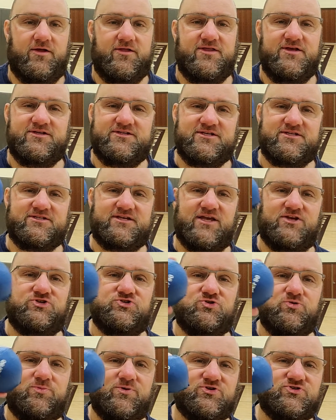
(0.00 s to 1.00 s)
This is a
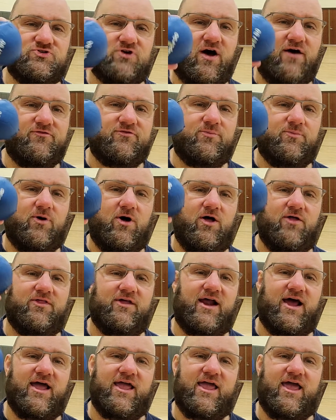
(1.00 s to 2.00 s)
super soft ball that
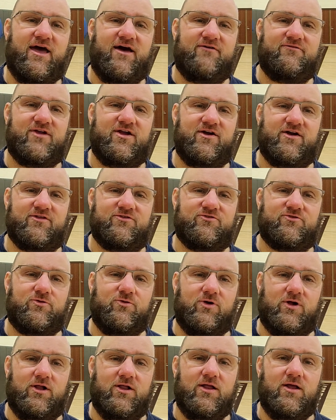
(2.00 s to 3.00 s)
I have here at
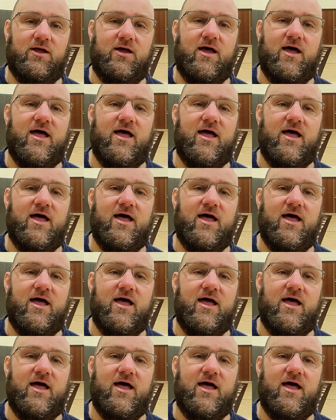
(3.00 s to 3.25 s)
school,